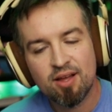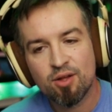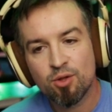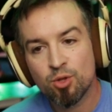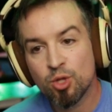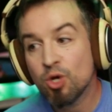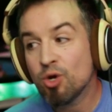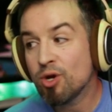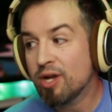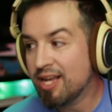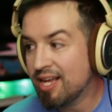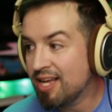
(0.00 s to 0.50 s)

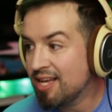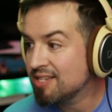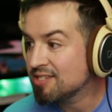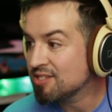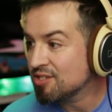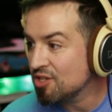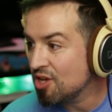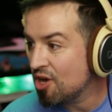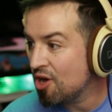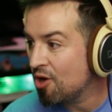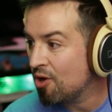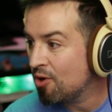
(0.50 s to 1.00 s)
There is
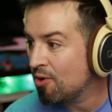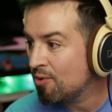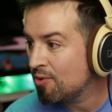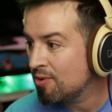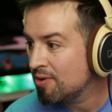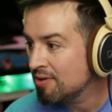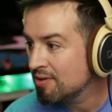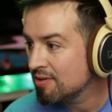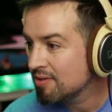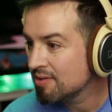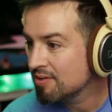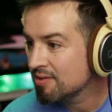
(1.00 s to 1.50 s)

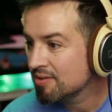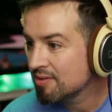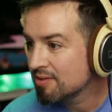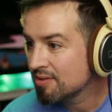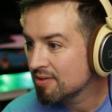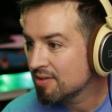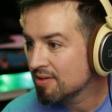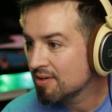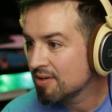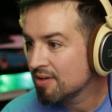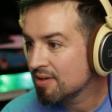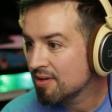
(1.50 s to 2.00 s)
no,
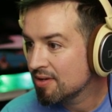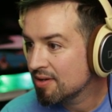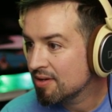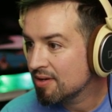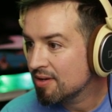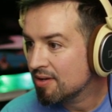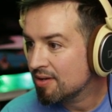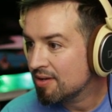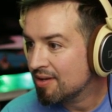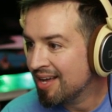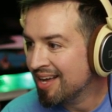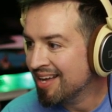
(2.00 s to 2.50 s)

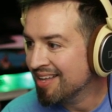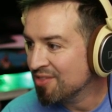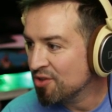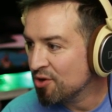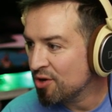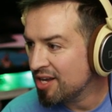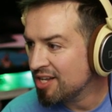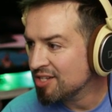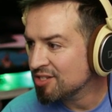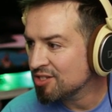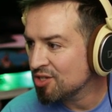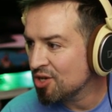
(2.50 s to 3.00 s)
there
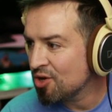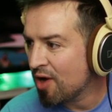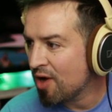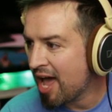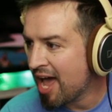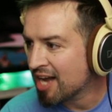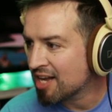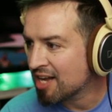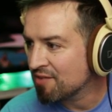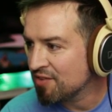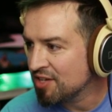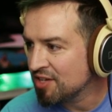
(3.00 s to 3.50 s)
is no
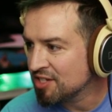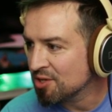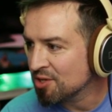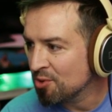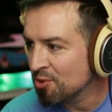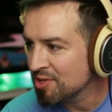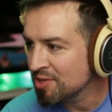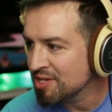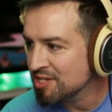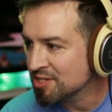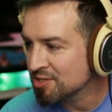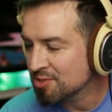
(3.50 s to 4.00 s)
Activision
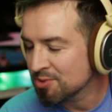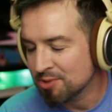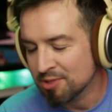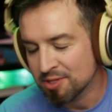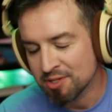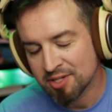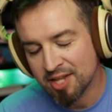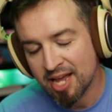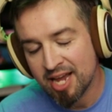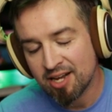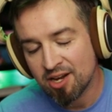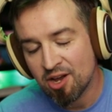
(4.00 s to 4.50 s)
only Zool.
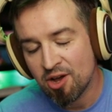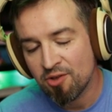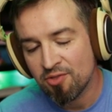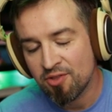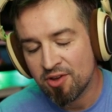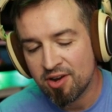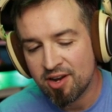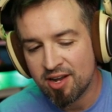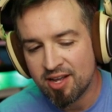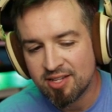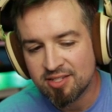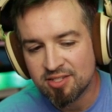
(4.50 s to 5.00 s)
Like no,
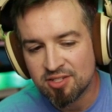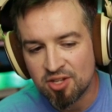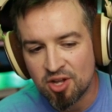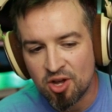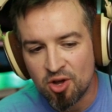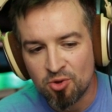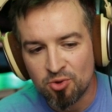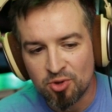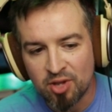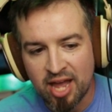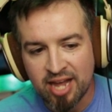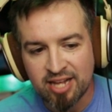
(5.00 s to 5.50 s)
there is
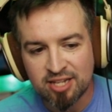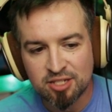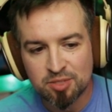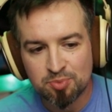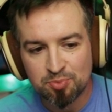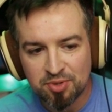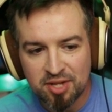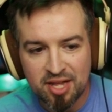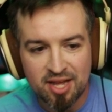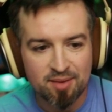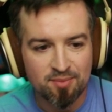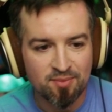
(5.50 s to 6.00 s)
no like
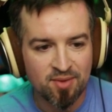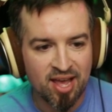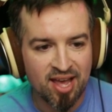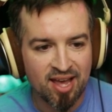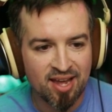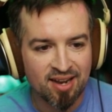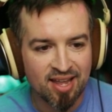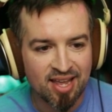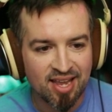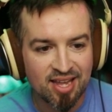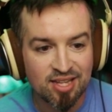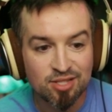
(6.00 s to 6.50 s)
split,
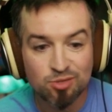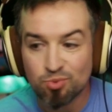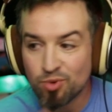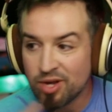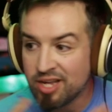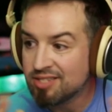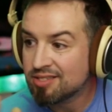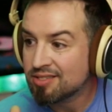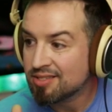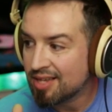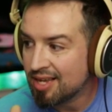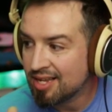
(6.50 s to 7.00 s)
man. Like it's
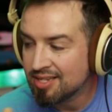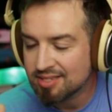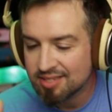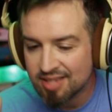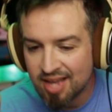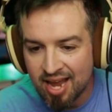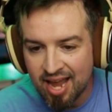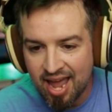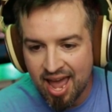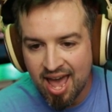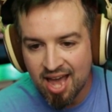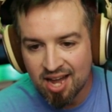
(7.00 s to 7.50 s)
it's it's
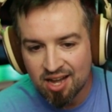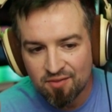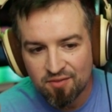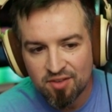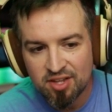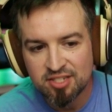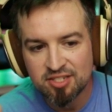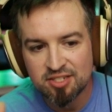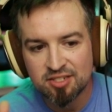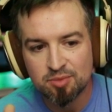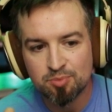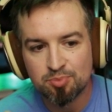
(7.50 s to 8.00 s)
like
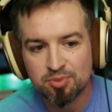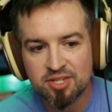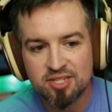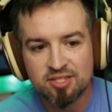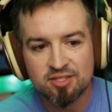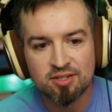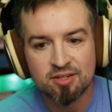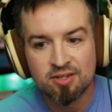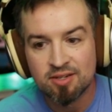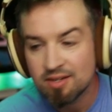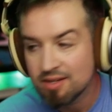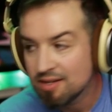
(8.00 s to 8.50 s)
Activision and
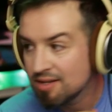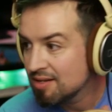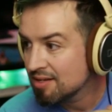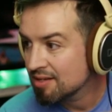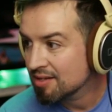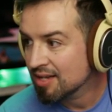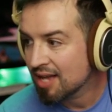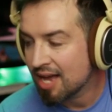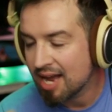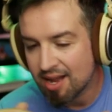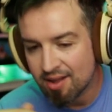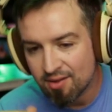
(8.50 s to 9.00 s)
Blizzard.
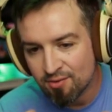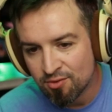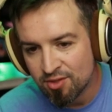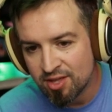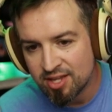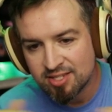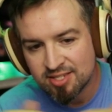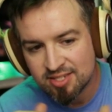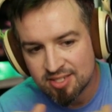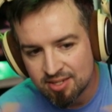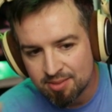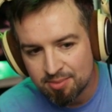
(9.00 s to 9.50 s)
Like the
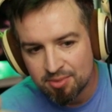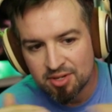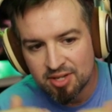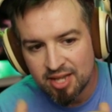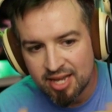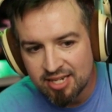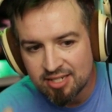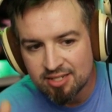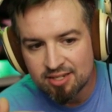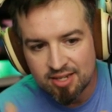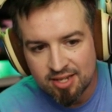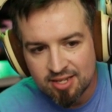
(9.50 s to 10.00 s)

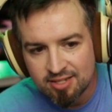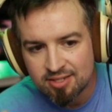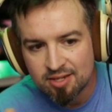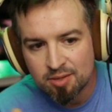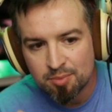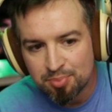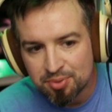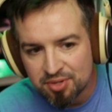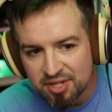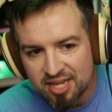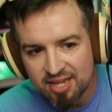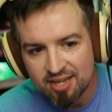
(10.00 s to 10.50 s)
assimilation is
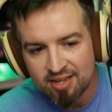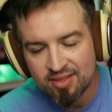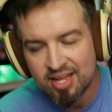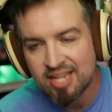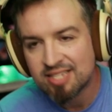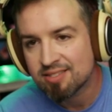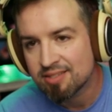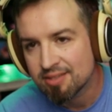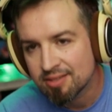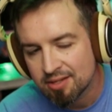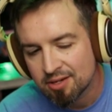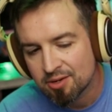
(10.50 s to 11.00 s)
complete.
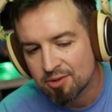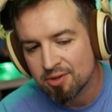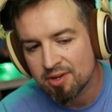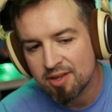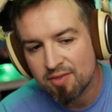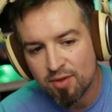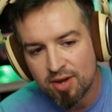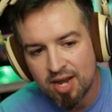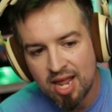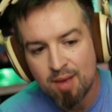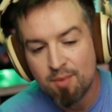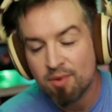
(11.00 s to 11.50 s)
That's literally
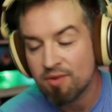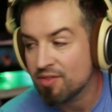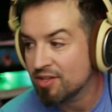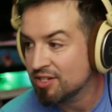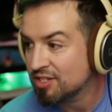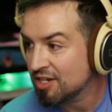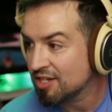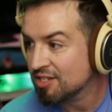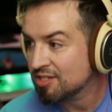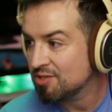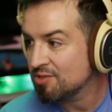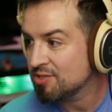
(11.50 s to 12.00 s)
the name of the
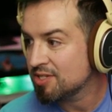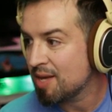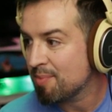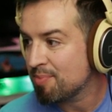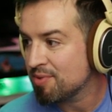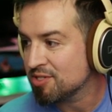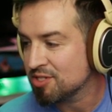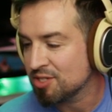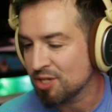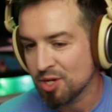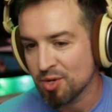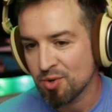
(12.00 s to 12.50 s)
Just News
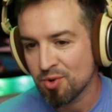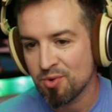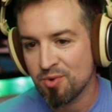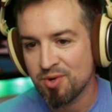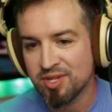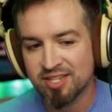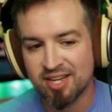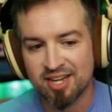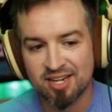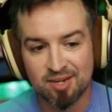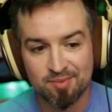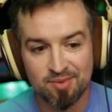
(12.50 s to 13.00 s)
episode where we
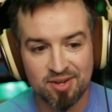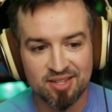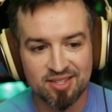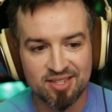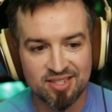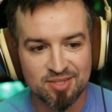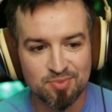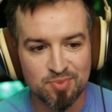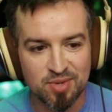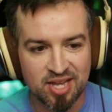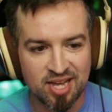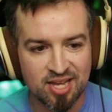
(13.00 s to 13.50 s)
talked about
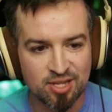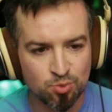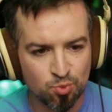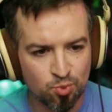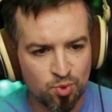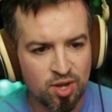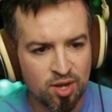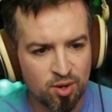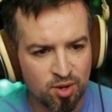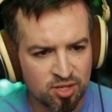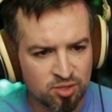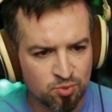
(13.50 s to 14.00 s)
this, because
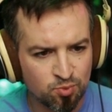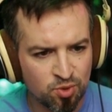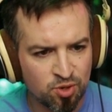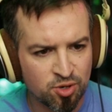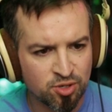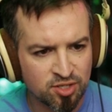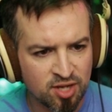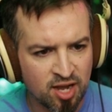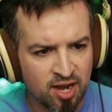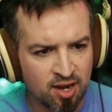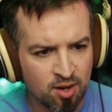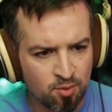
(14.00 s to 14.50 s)
we because we were
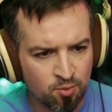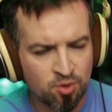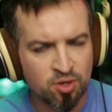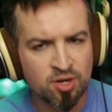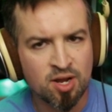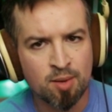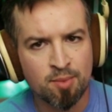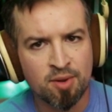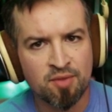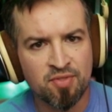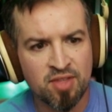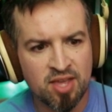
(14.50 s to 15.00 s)
talking we were
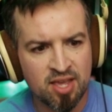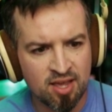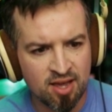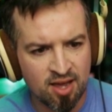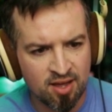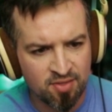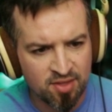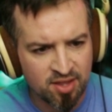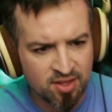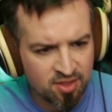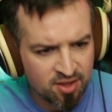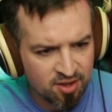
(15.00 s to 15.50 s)
talking about the
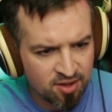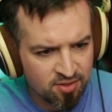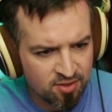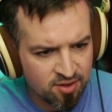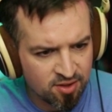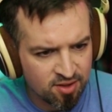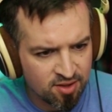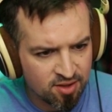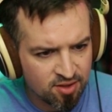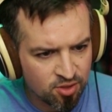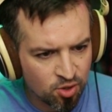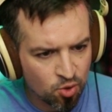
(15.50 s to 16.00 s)
I think the
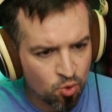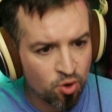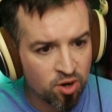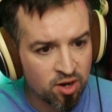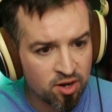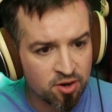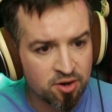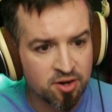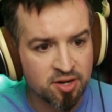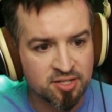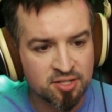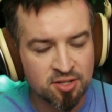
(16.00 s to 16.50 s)
the the quarterly
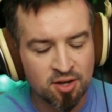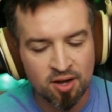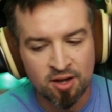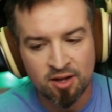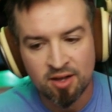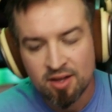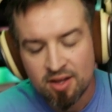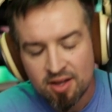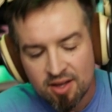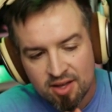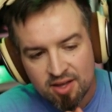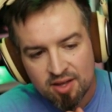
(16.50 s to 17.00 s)
earnings call.
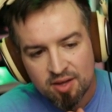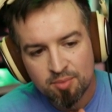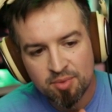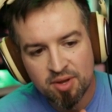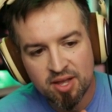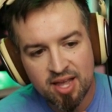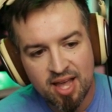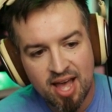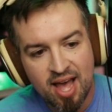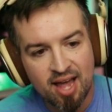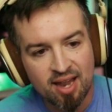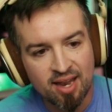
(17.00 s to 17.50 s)
But
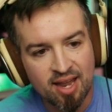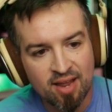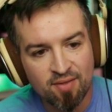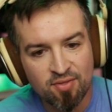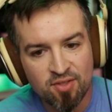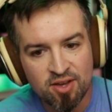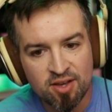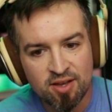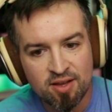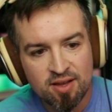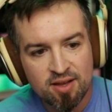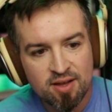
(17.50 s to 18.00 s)
yeah, like
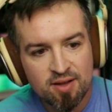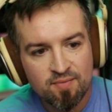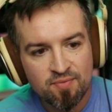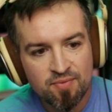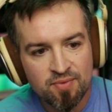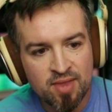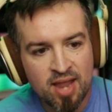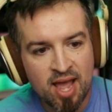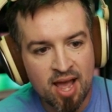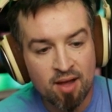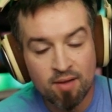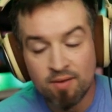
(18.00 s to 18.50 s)
the
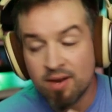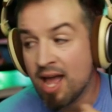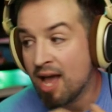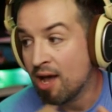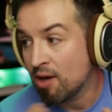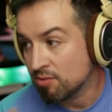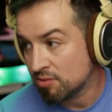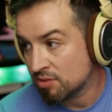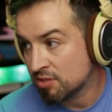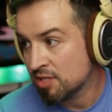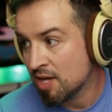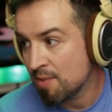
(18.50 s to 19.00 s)
now
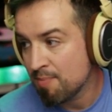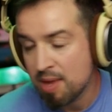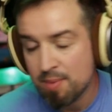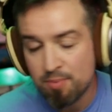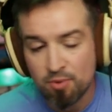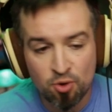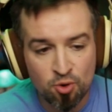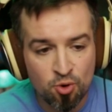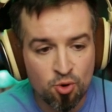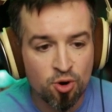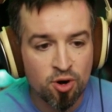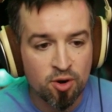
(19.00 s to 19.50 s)
now some
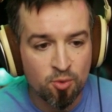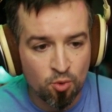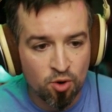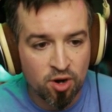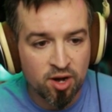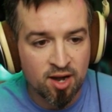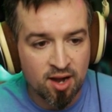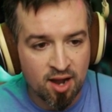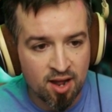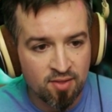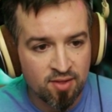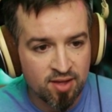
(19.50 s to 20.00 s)
people who are
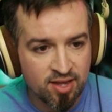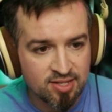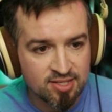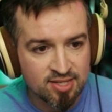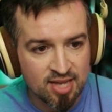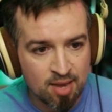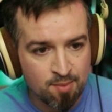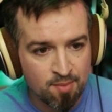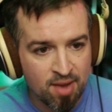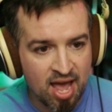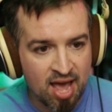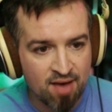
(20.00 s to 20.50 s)
working on the
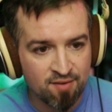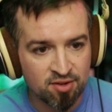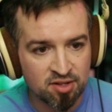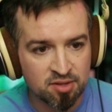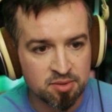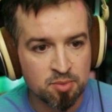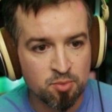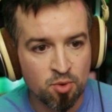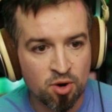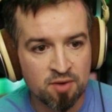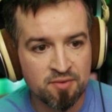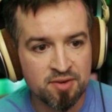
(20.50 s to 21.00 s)
inside might have a
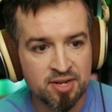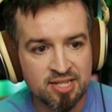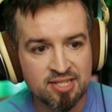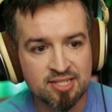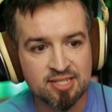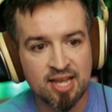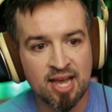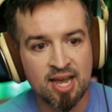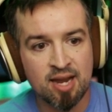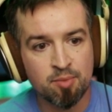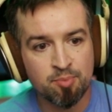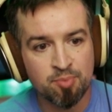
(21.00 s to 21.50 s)
little bit more of an
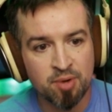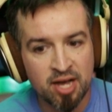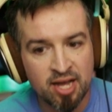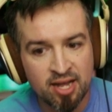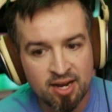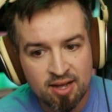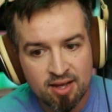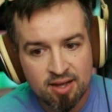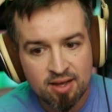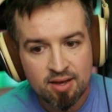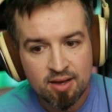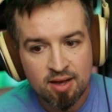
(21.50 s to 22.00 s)
insight, but
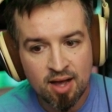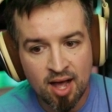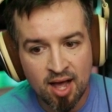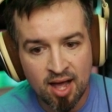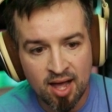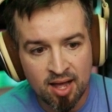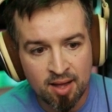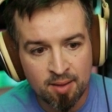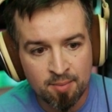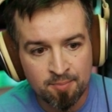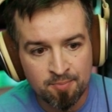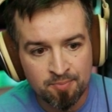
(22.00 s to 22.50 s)

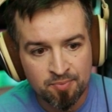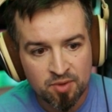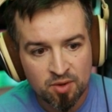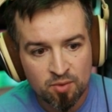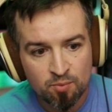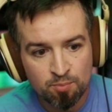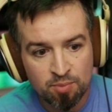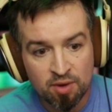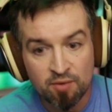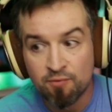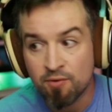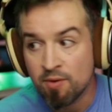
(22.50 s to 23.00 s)
um
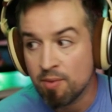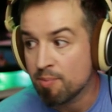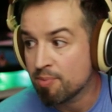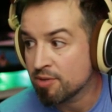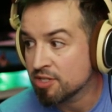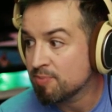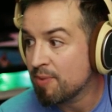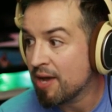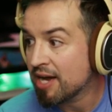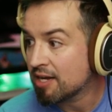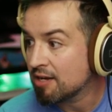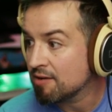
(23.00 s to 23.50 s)
but from the
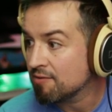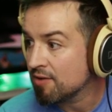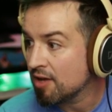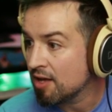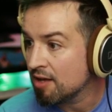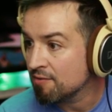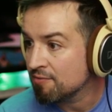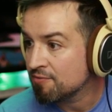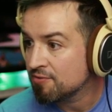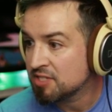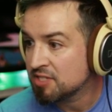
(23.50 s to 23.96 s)
perspective of